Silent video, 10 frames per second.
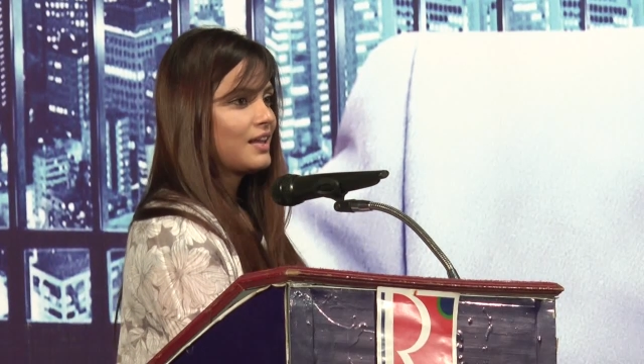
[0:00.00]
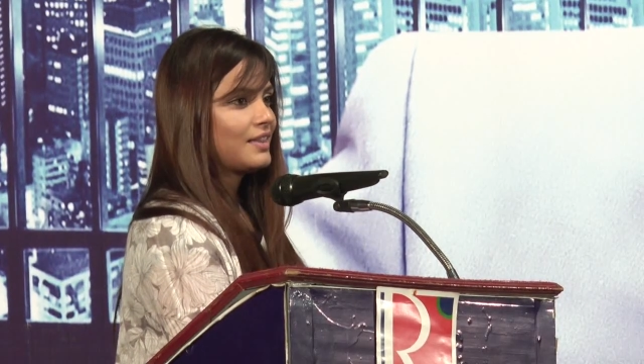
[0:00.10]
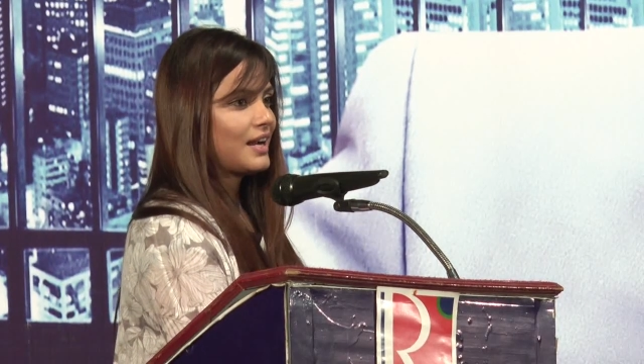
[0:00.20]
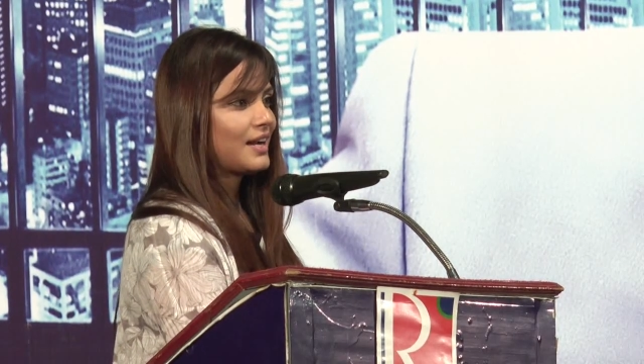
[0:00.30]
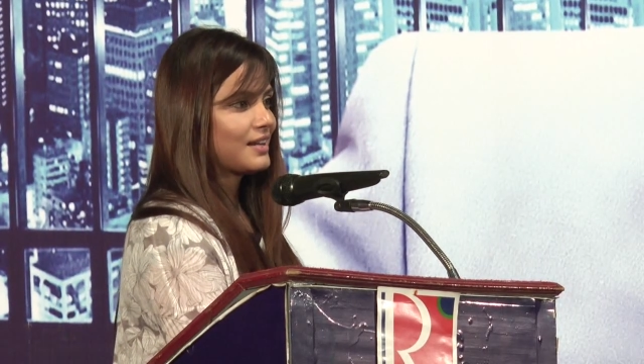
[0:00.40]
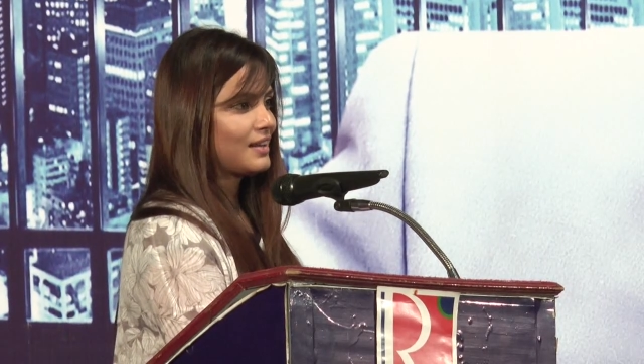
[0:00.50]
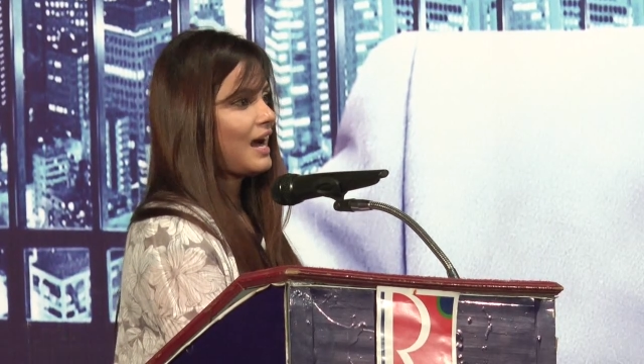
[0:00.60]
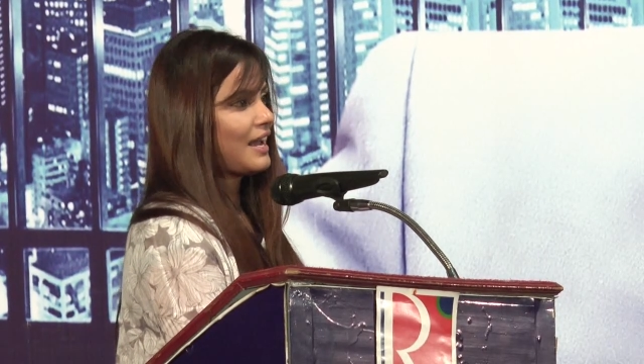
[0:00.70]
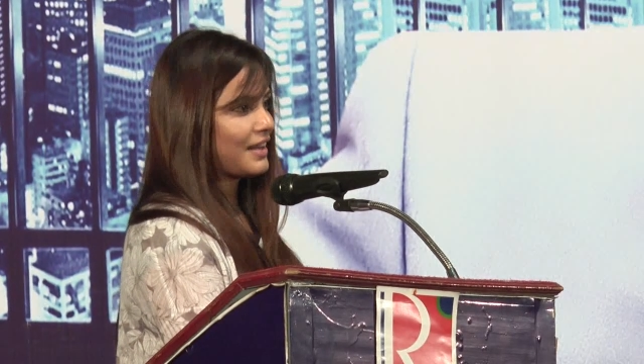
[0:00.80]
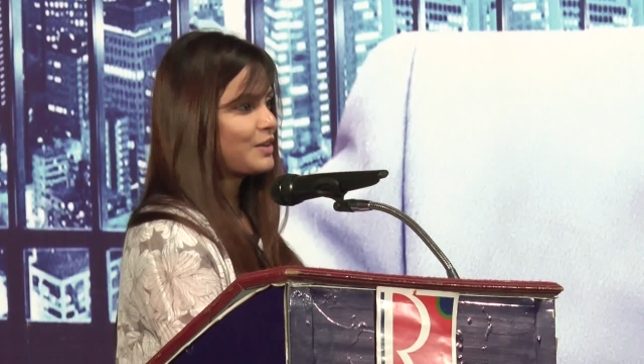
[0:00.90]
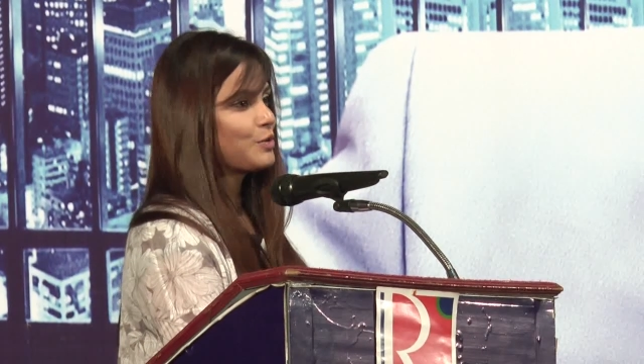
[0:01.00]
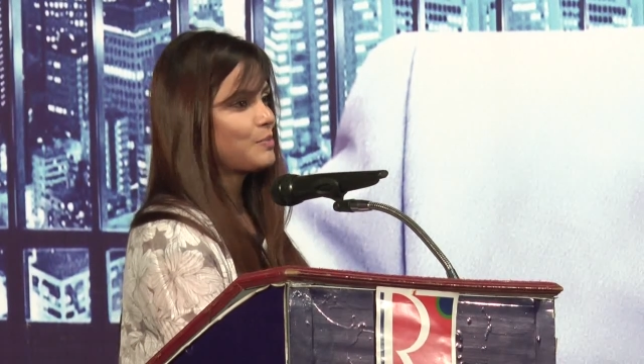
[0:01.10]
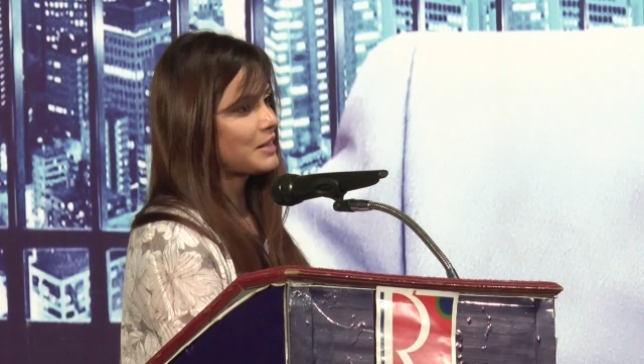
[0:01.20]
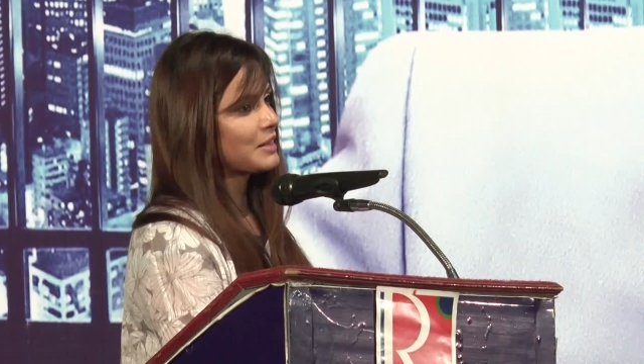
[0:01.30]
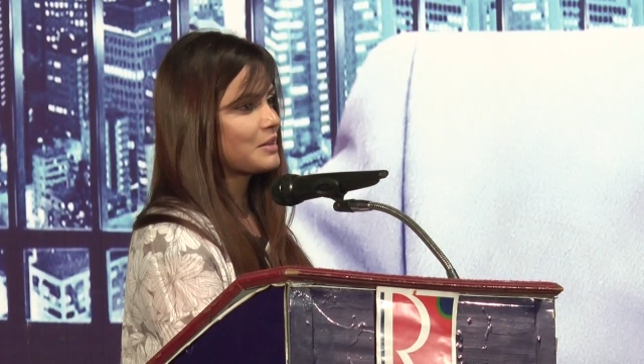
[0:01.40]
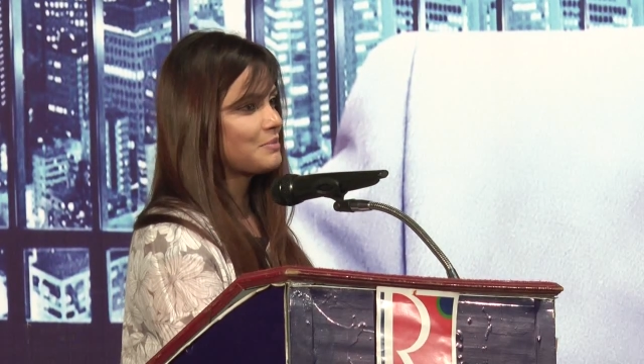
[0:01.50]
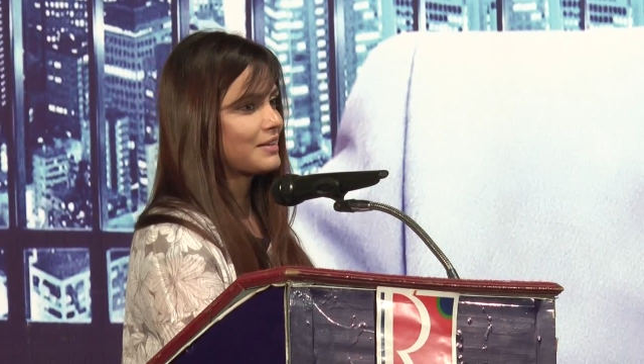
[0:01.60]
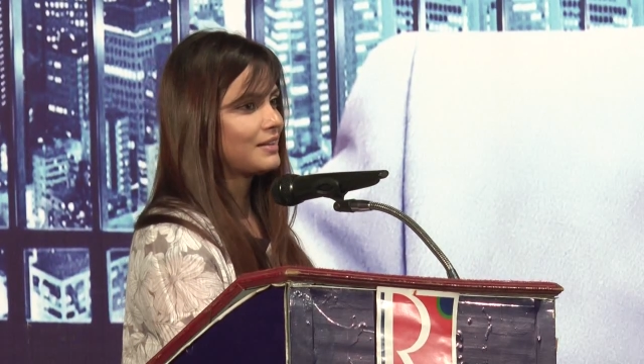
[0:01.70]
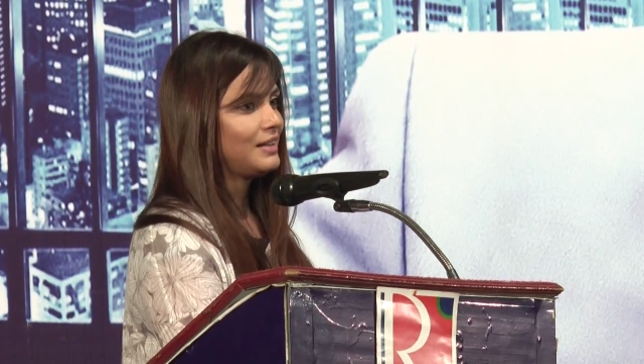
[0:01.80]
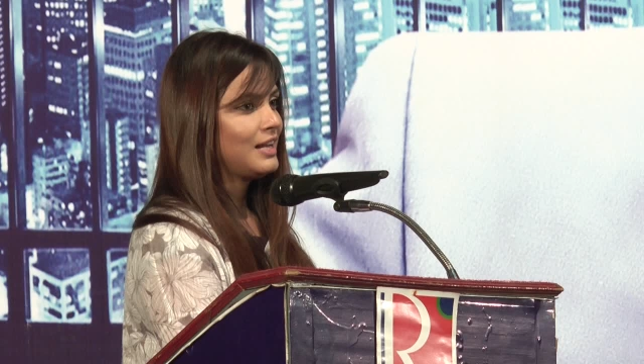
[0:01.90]
that I can do better and
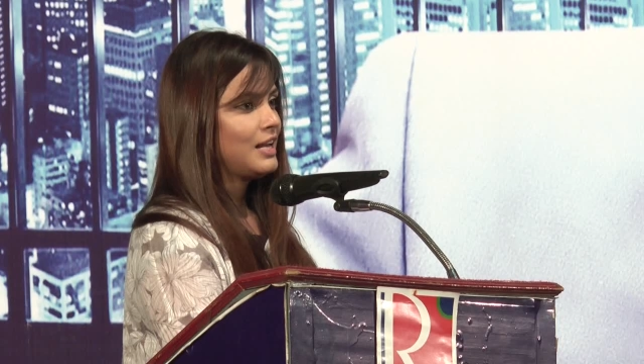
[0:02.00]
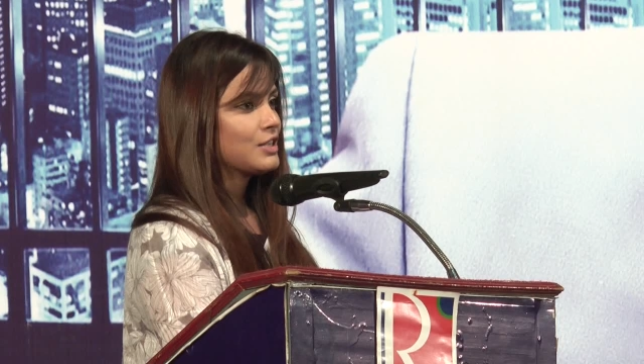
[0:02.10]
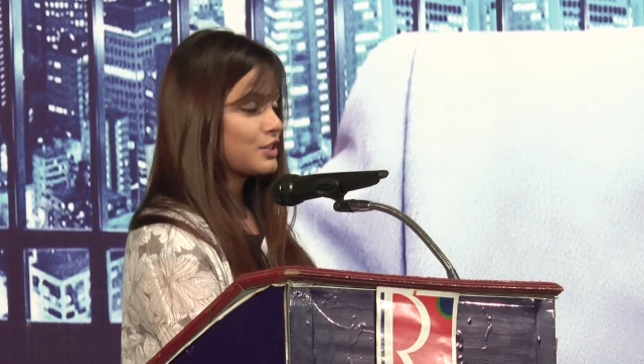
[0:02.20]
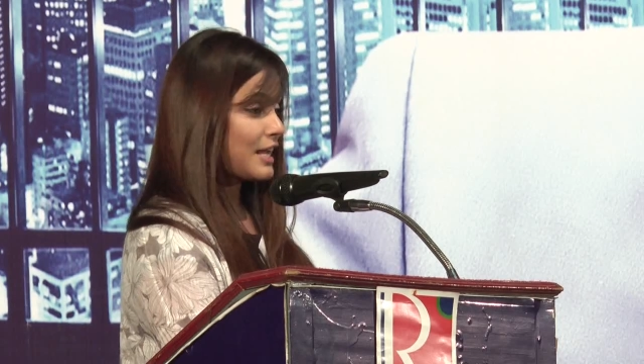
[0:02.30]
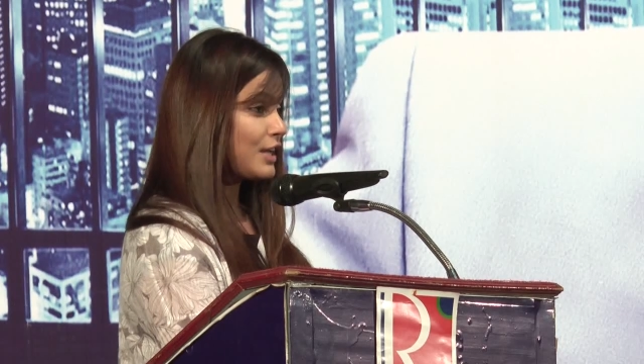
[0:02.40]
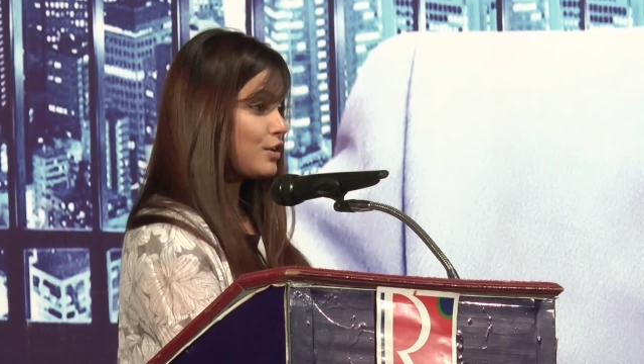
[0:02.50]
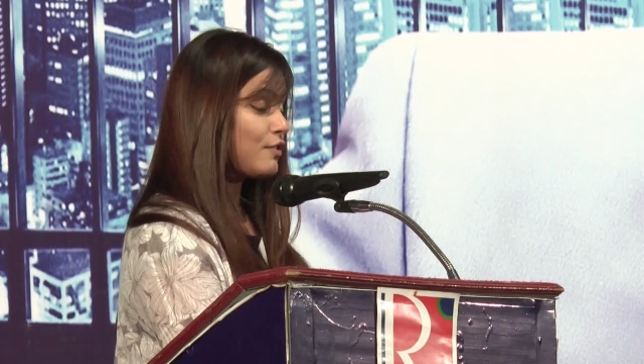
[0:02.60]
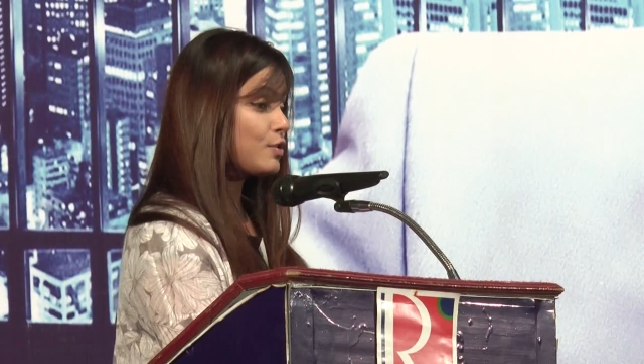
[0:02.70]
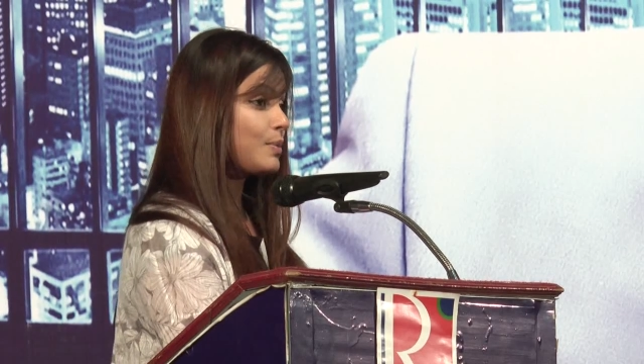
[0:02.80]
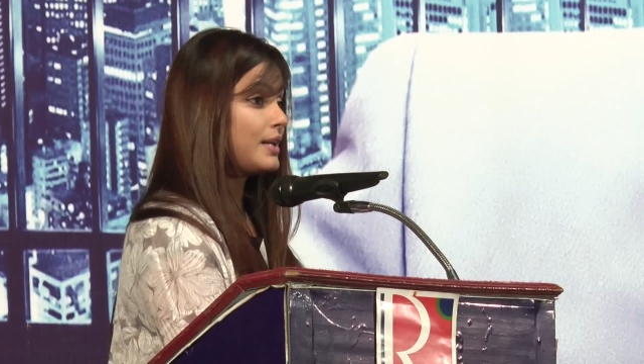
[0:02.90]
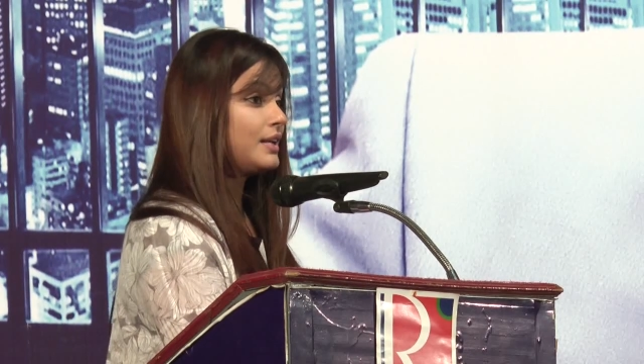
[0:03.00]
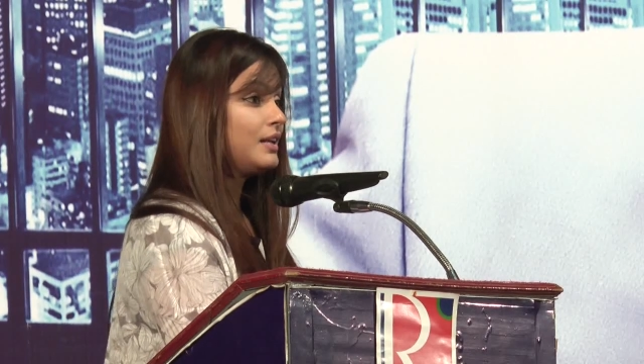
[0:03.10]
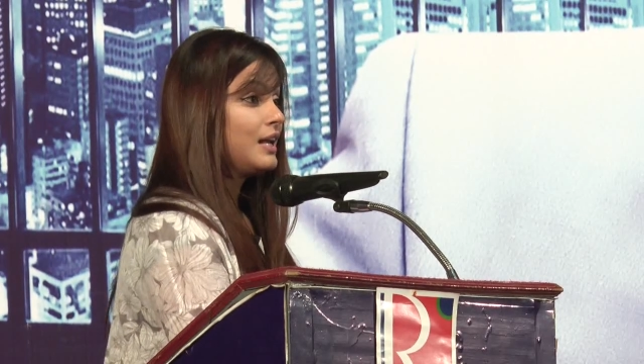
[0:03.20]
better. So thank you, everybody.